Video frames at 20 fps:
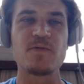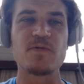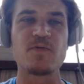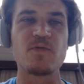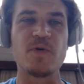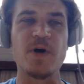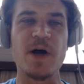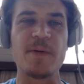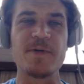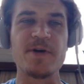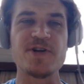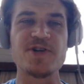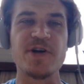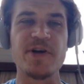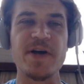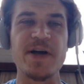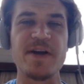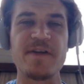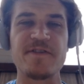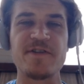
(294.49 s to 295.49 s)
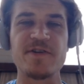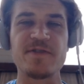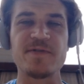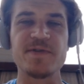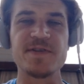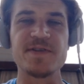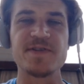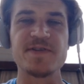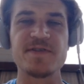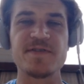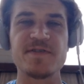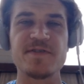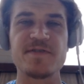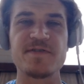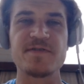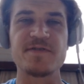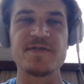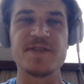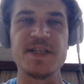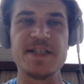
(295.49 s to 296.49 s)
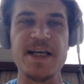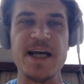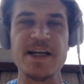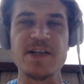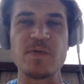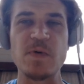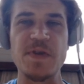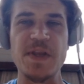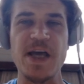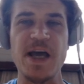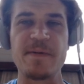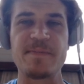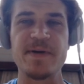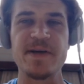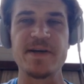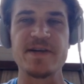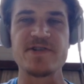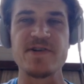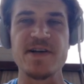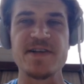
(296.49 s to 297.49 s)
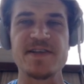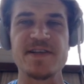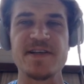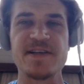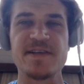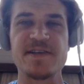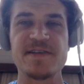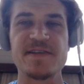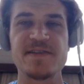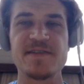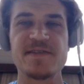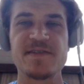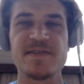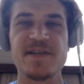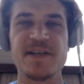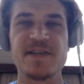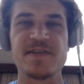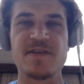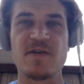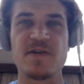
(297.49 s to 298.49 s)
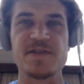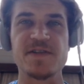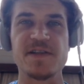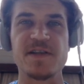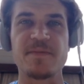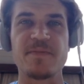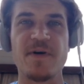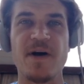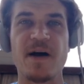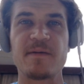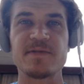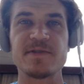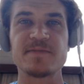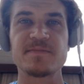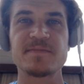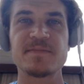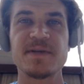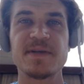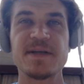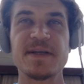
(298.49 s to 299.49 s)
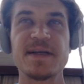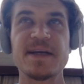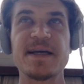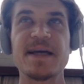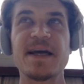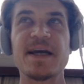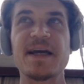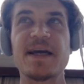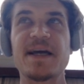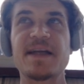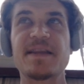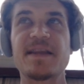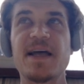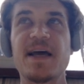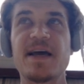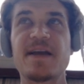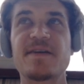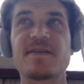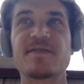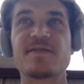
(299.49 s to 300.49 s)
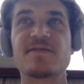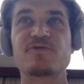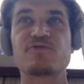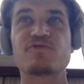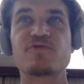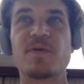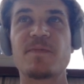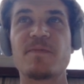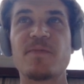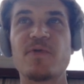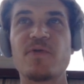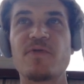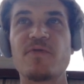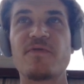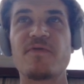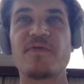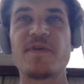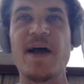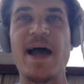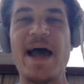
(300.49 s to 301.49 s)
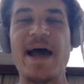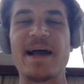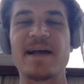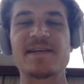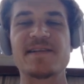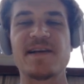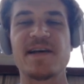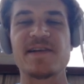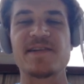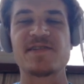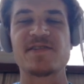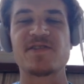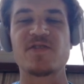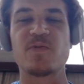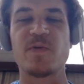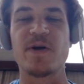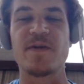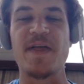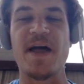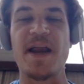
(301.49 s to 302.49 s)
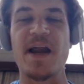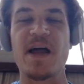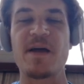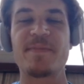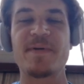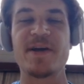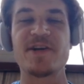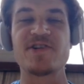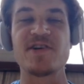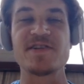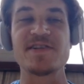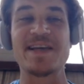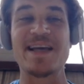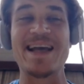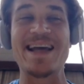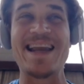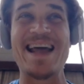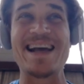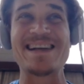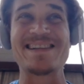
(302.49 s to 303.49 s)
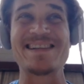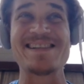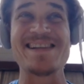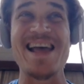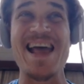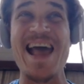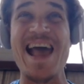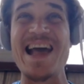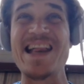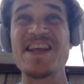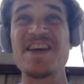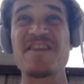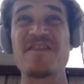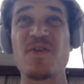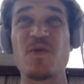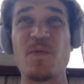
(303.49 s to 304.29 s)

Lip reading: what I'm going to show you how to do is detect what the IP address is that's causing the problem, and then remove access to where that IP address can't access any of the